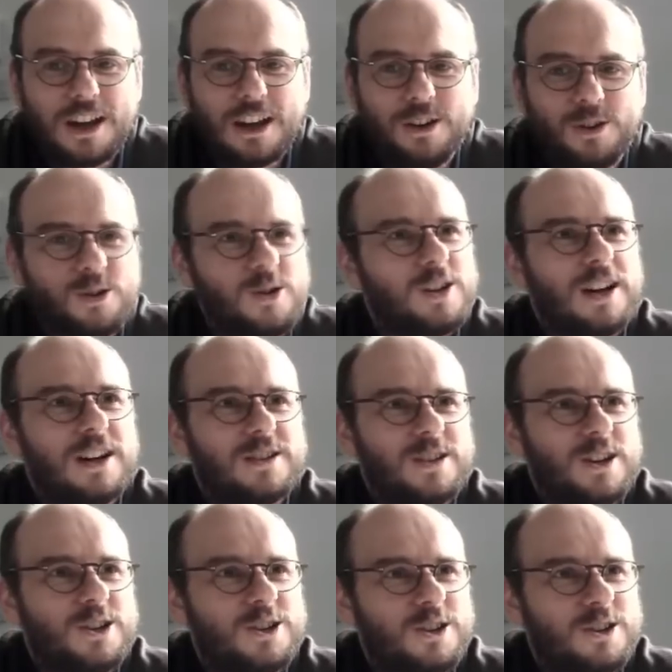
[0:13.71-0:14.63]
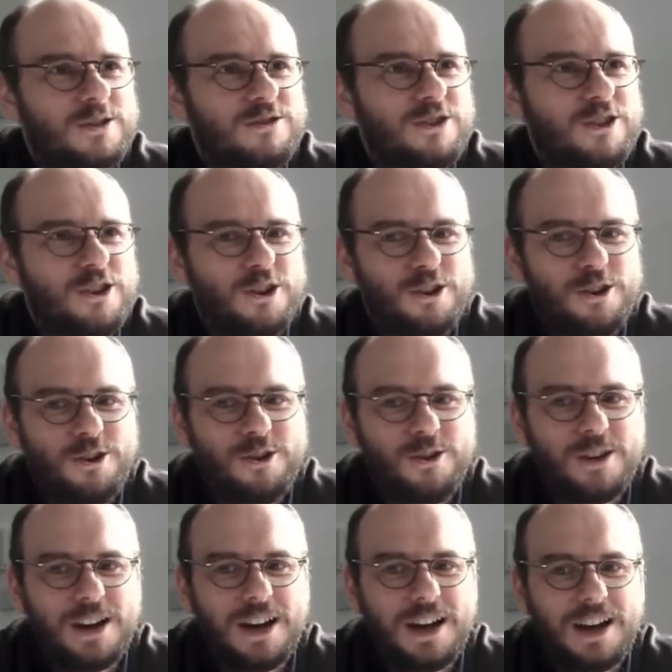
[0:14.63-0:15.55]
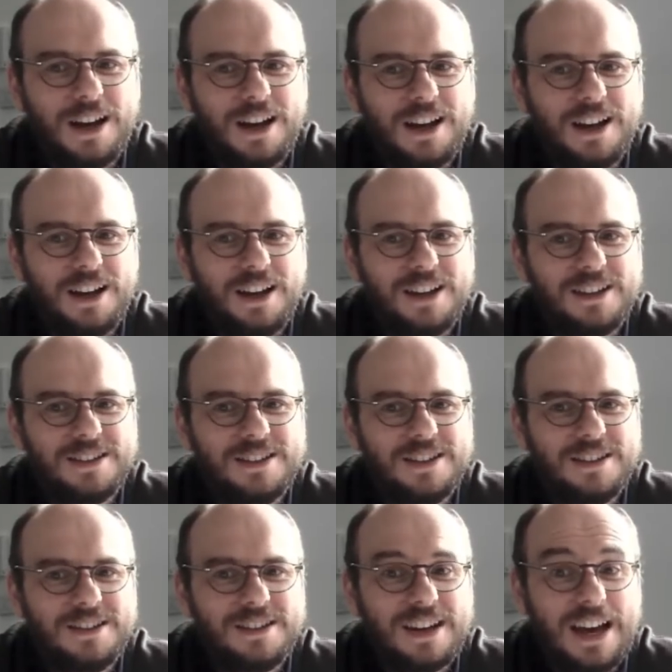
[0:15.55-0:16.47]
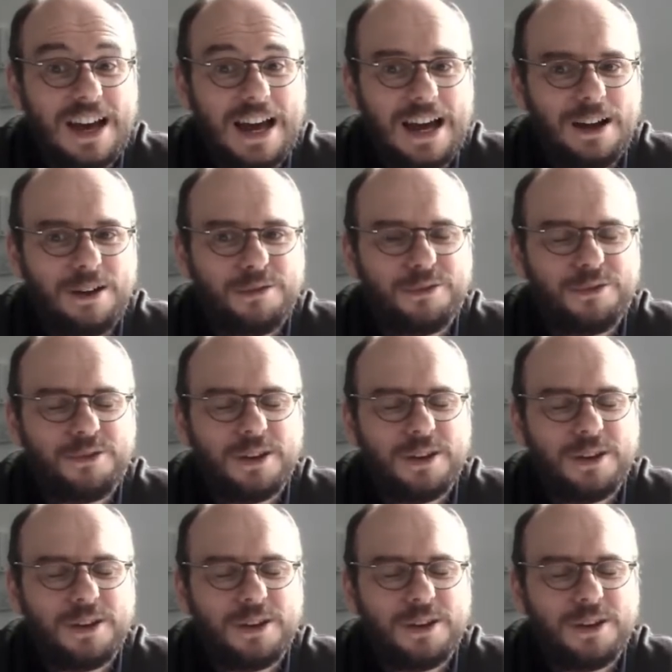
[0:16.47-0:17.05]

an organization who didn't have